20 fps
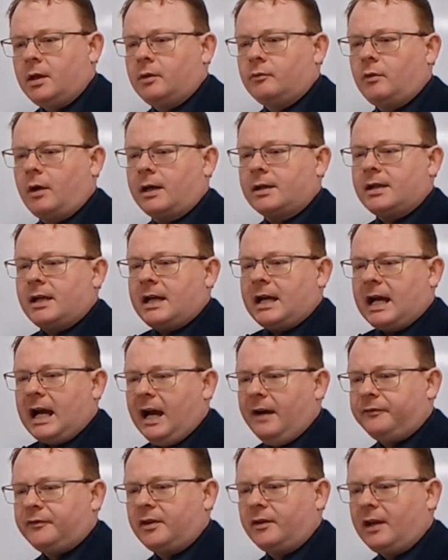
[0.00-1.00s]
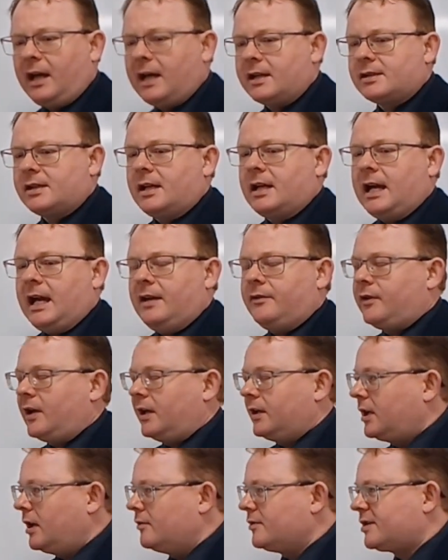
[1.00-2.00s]
Right, after that, it
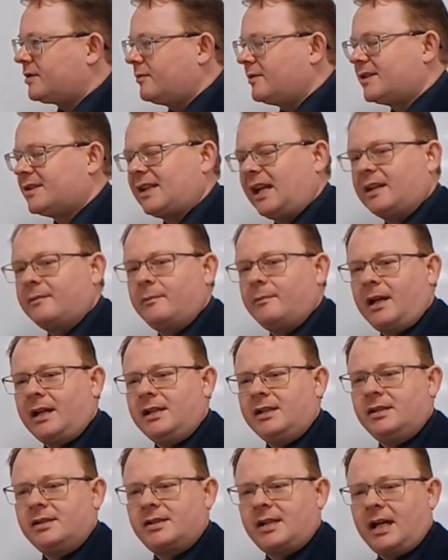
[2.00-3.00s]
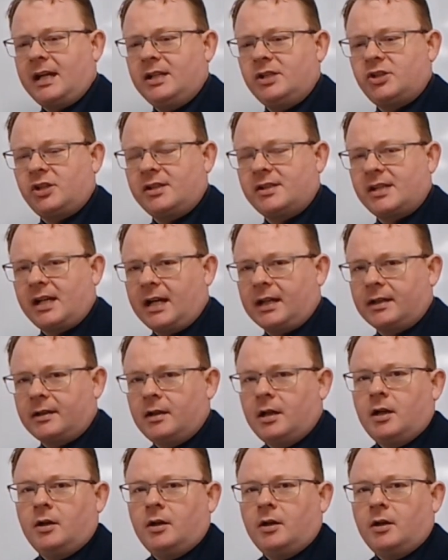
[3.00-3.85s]
then goes to a sedimentation tank.